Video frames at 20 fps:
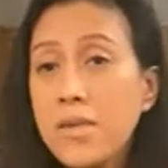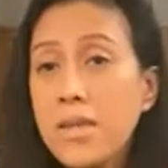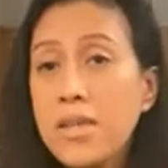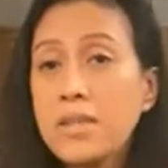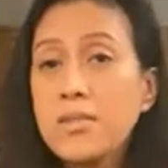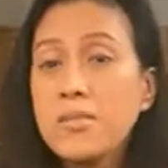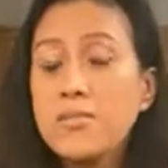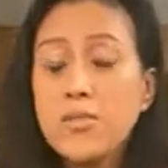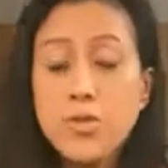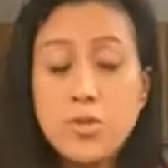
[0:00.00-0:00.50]

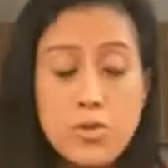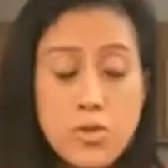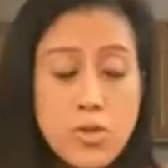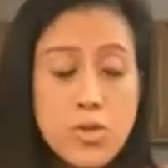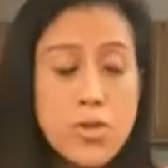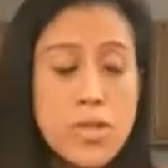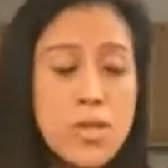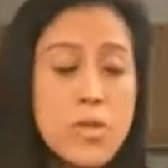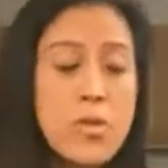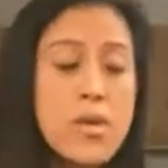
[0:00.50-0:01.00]
but
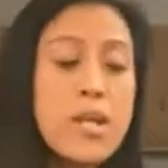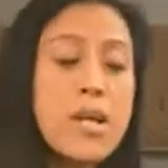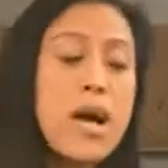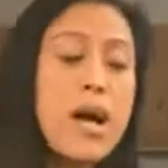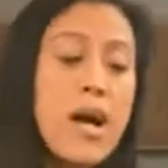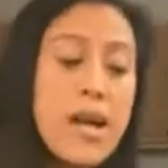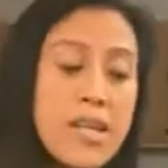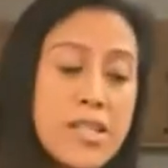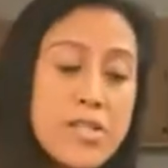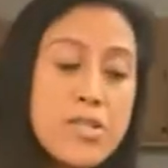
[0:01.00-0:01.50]
usually what
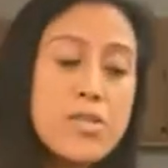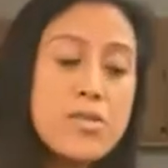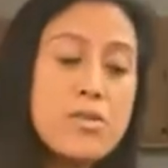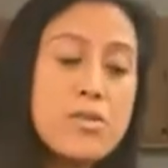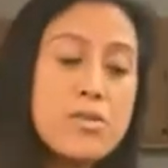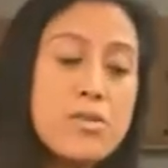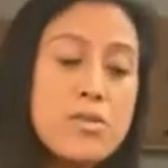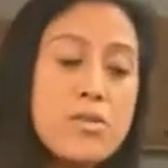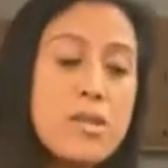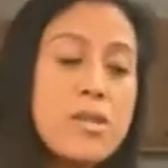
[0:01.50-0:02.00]
I
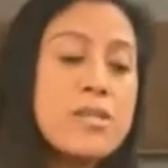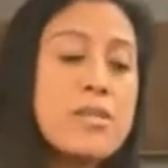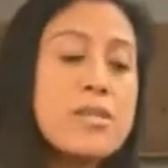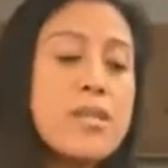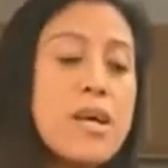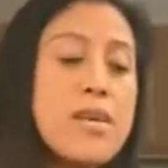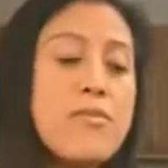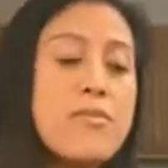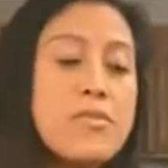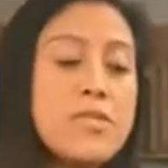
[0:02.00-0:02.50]
do is
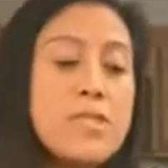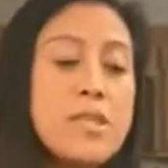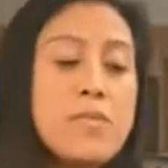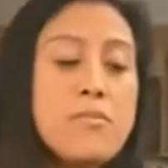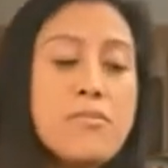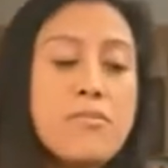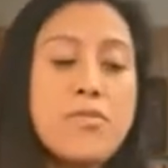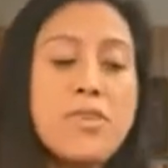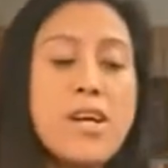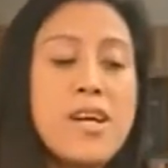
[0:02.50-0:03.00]
I
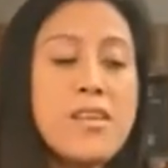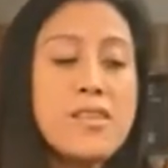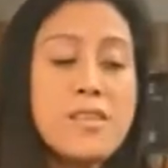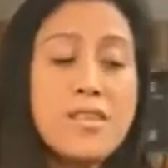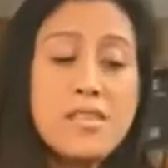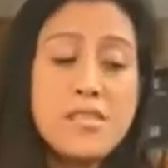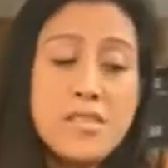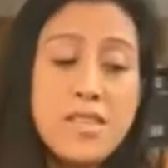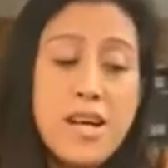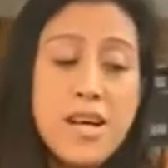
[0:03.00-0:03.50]
deep fry
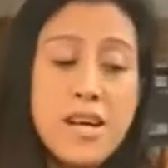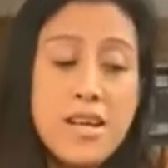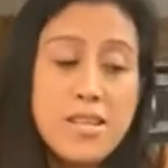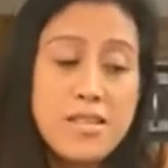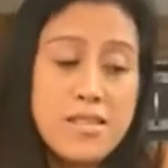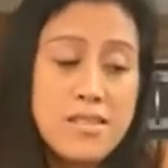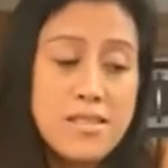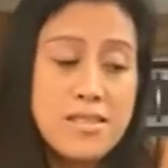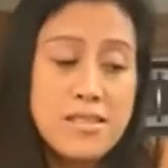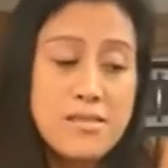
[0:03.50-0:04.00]
these
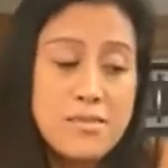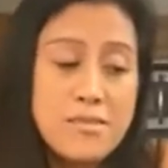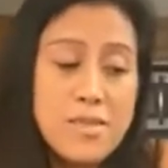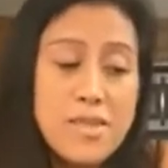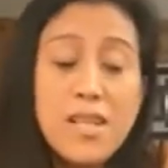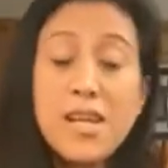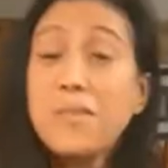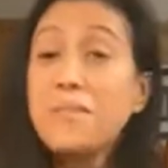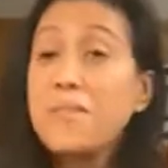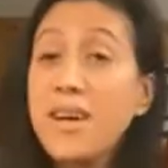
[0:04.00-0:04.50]
guys.
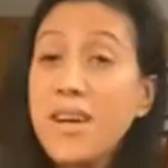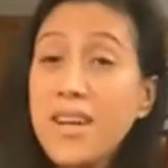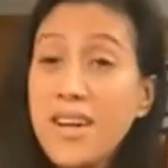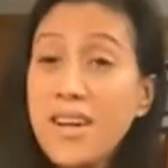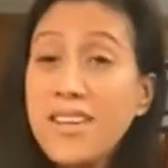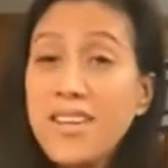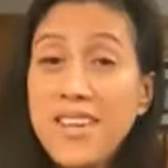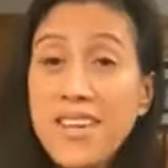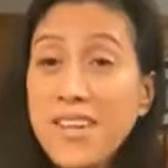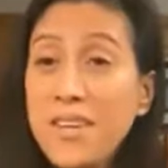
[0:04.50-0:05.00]
But I'm
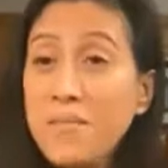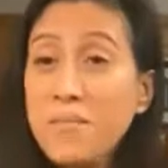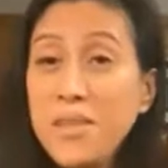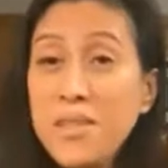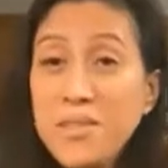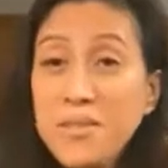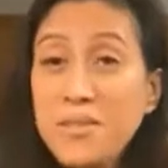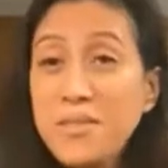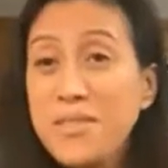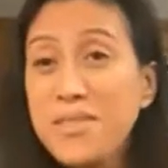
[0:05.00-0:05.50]

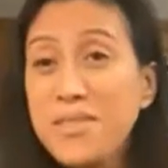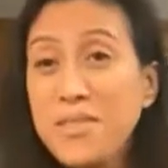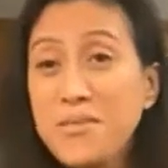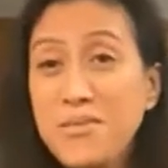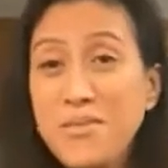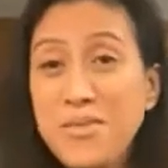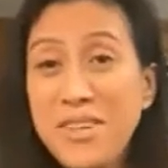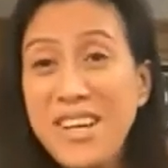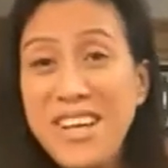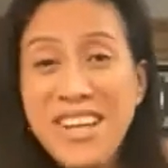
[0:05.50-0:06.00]
not doing
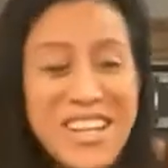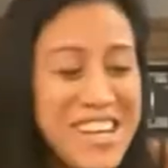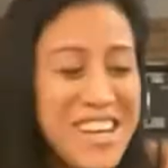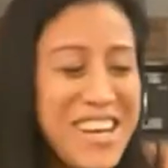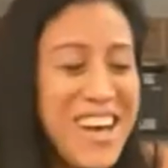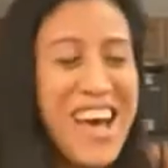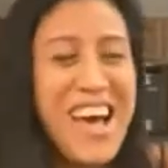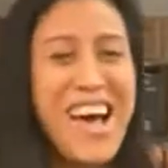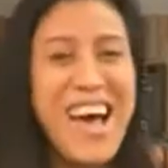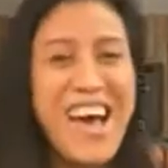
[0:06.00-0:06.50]
deep fry.
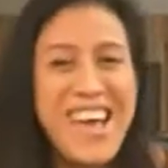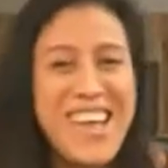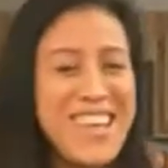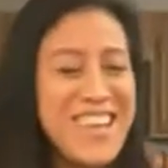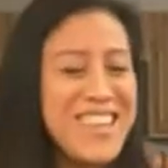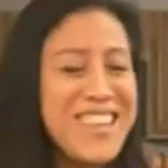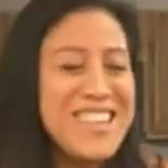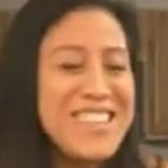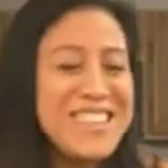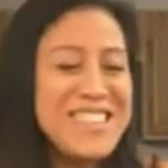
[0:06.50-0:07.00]

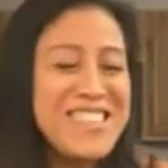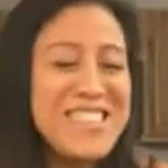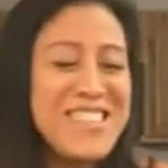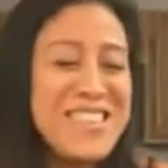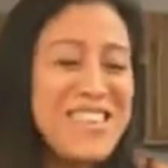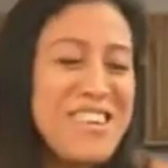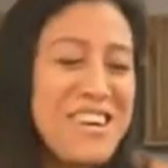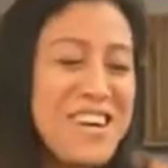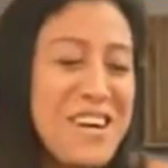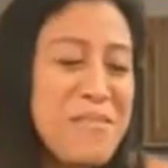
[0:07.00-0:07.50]

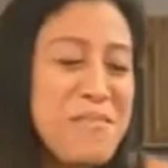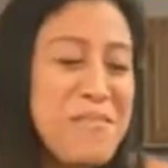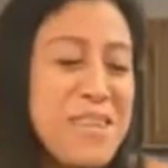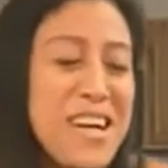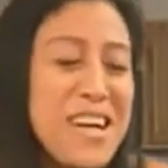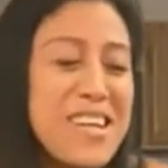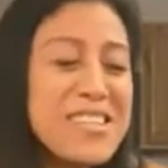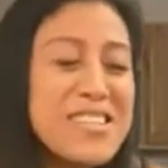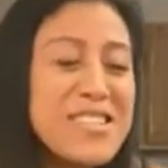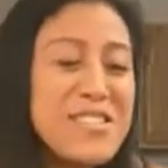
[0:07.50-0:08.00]
So
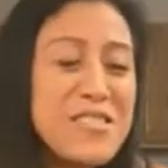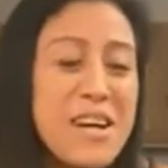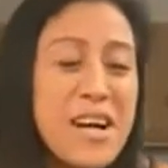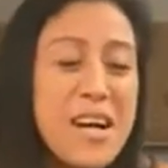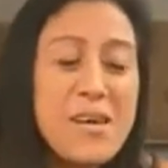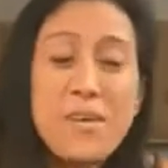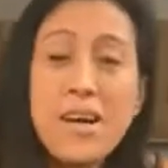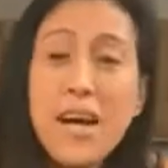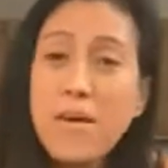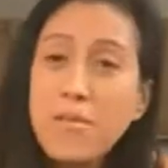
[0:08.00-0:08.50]
yeah, so
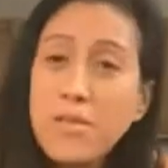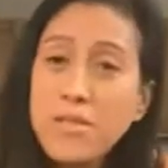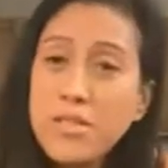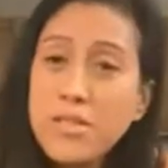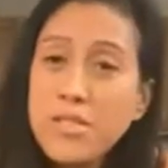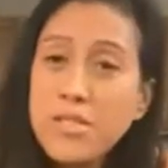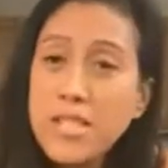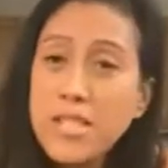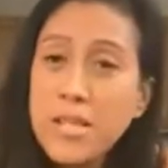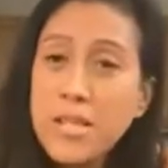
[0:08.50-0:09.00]
I
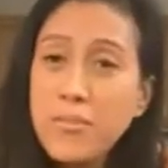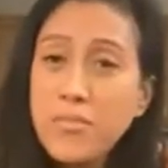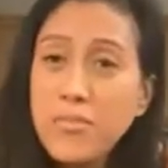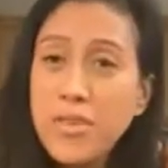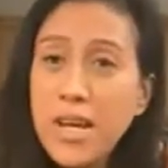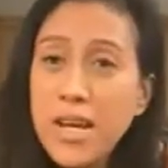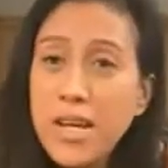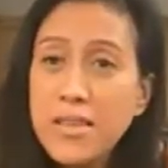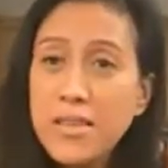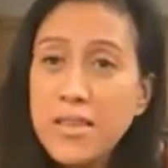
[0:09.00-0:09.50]
would deep
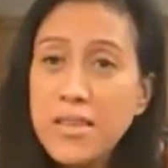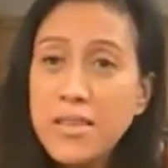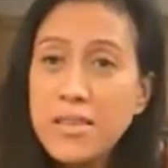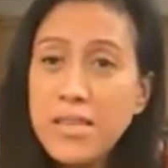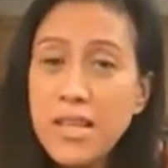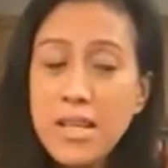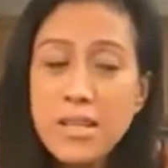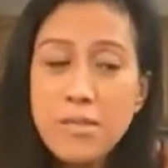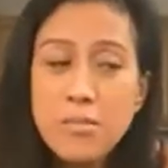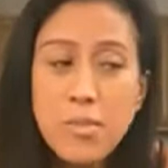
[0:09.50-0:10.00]
fry
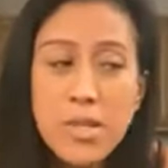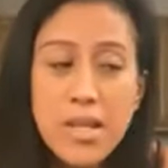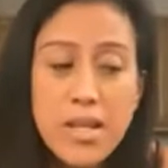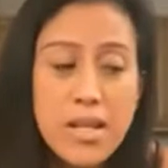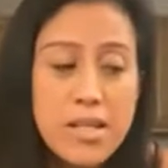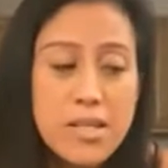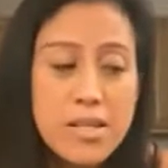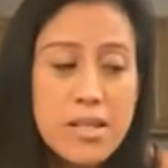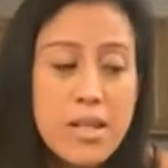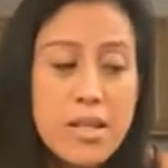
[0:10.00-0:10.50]
these
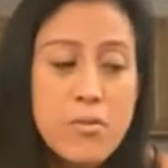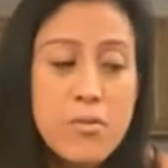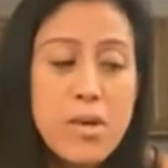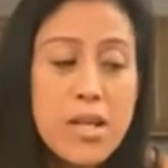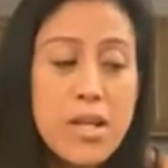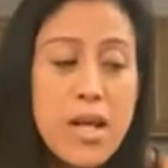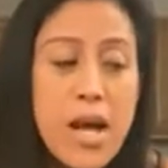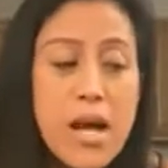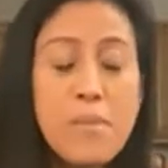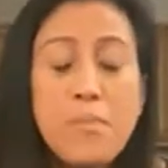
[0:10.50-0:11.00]
eggplant, and what
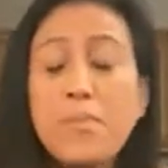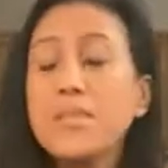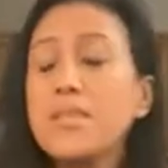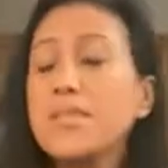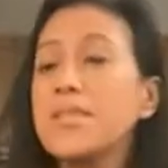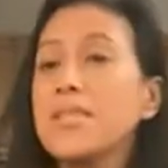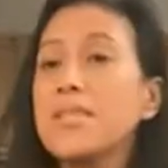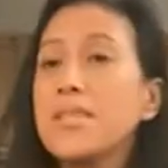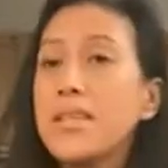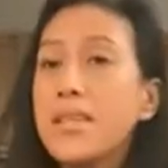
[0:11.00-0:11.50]
happens
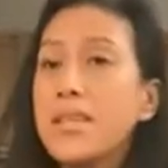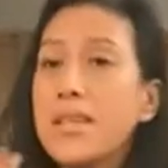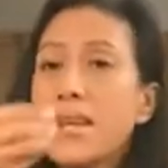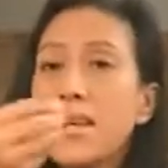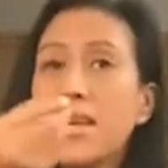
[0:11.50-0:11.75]
is it